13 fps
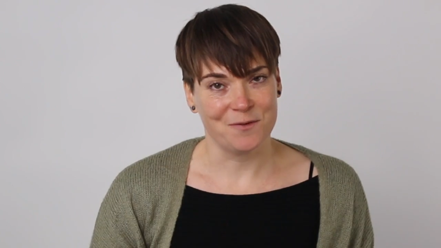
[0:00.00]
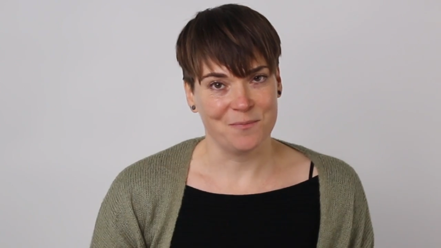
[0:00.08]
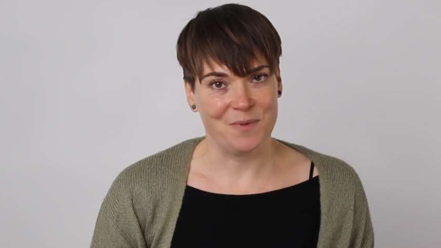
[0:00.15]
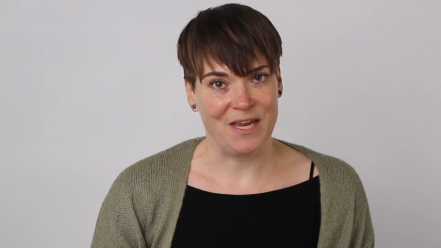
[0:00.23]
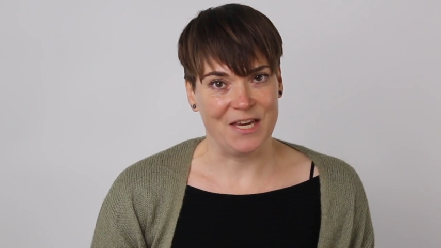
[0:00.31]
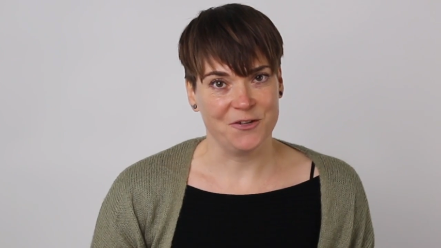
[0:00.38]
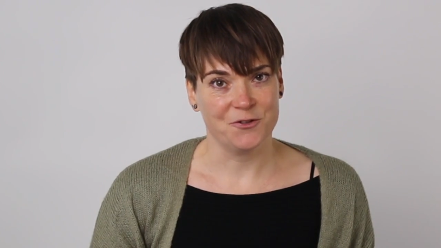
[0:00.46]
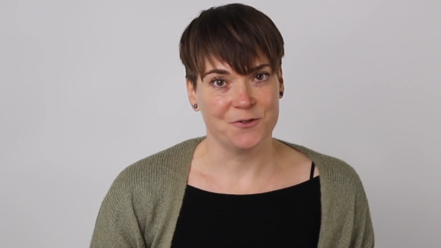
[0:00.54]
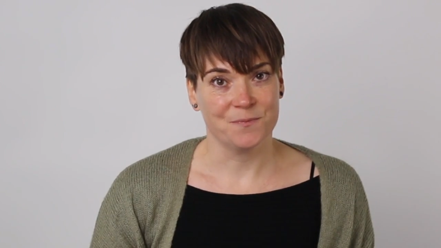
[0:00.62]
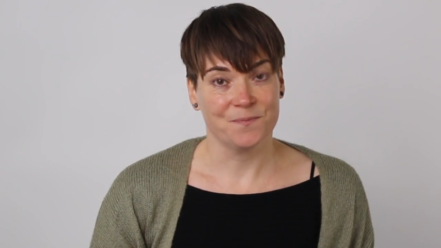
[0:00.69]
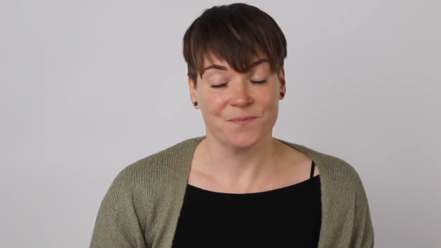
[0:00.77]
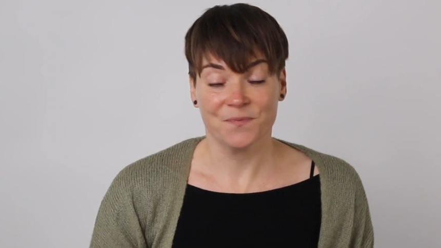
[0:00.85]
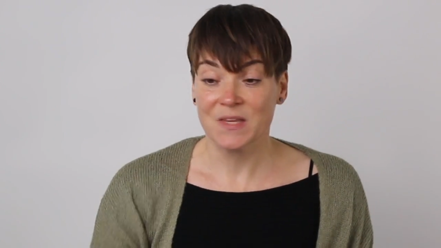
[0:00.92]
the page.
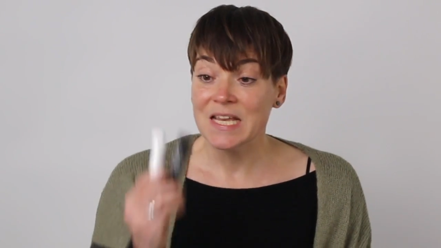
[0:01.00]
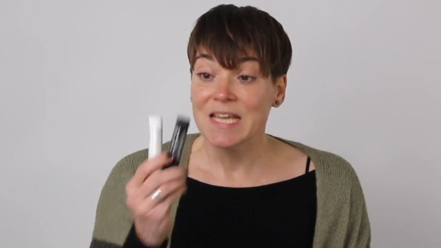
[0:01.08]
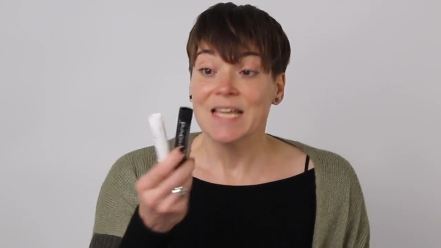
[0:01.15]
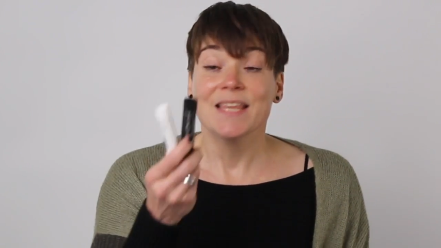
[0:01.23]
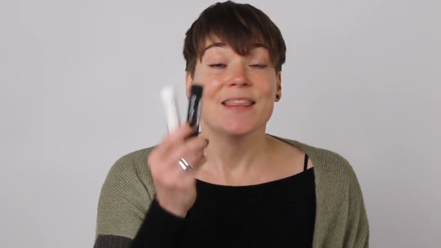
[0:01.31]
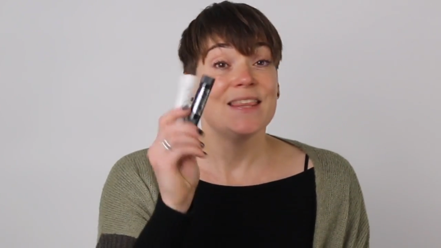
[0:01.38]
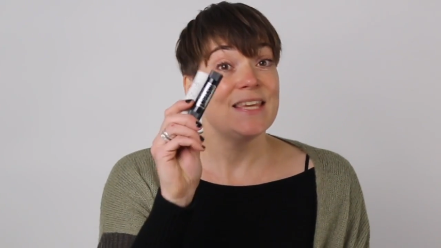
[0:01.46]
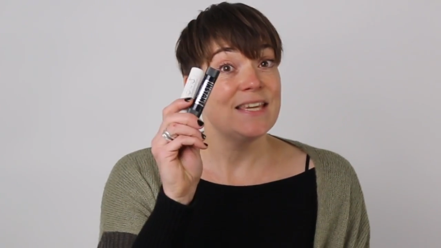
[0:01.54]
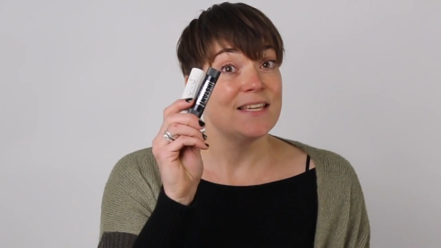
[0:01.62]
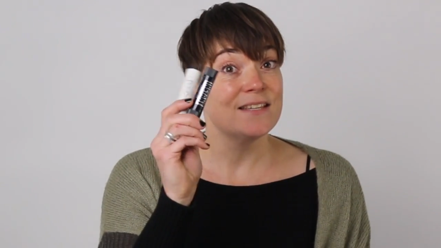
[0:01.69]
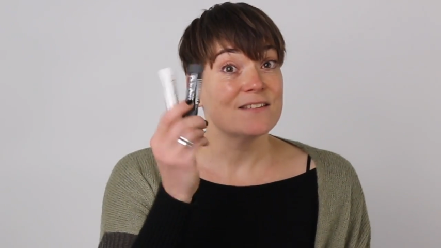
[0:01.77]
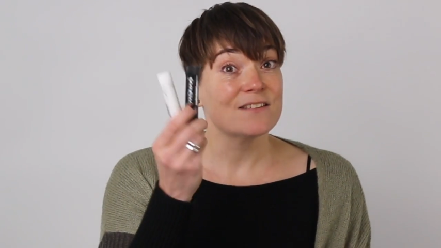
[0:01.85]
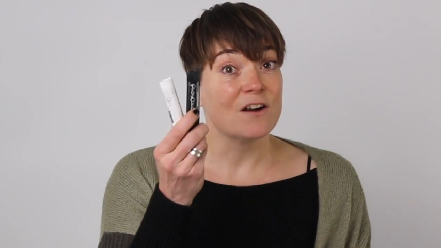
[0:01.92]

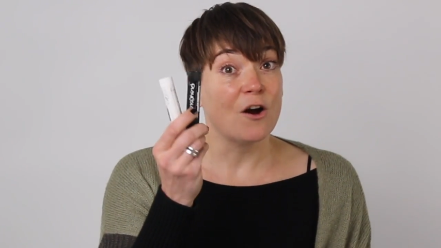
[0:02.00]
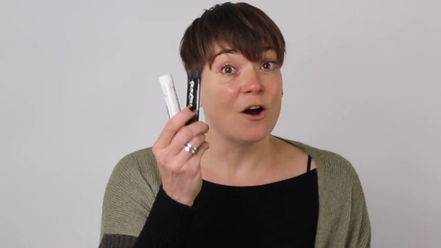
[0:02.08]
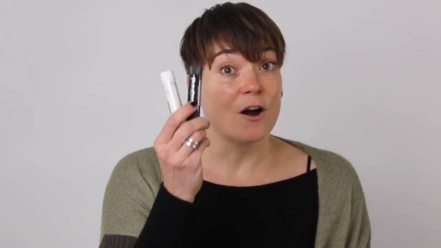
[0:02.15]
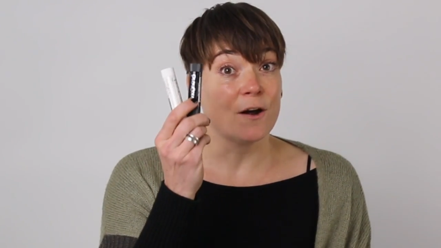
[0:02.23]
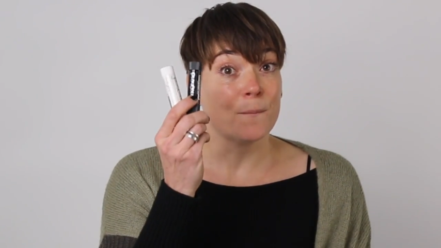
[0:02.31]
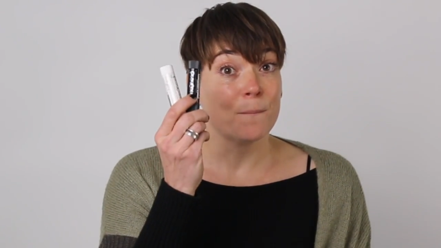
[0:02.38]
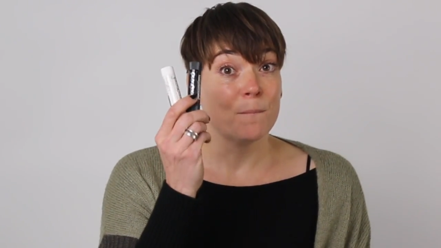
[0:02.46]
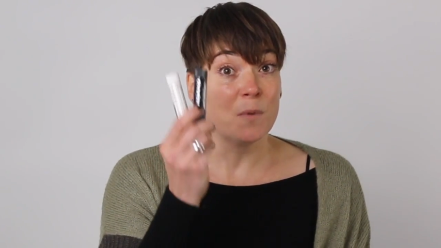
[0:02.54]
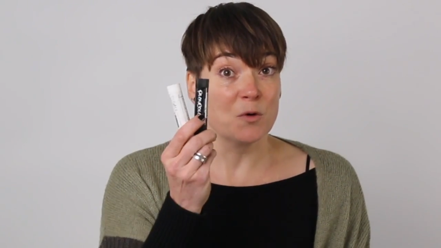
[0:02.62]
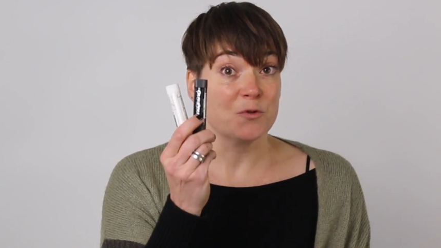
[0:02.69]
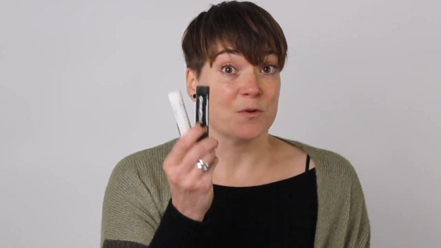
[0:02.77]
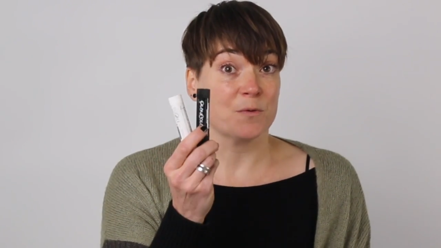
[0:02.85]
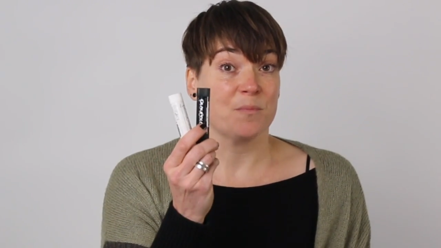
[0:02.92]
These are
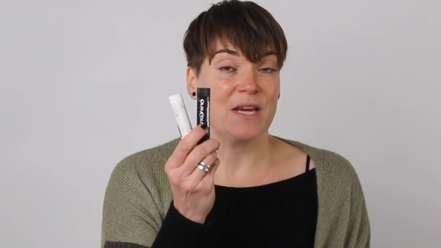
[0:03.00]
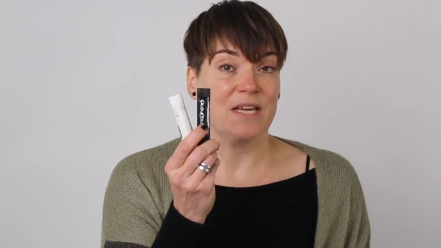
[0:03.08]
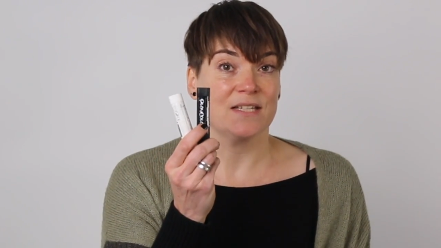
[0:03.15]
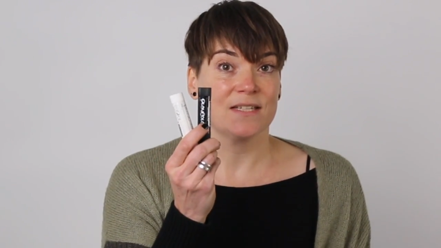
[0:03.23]
poster paint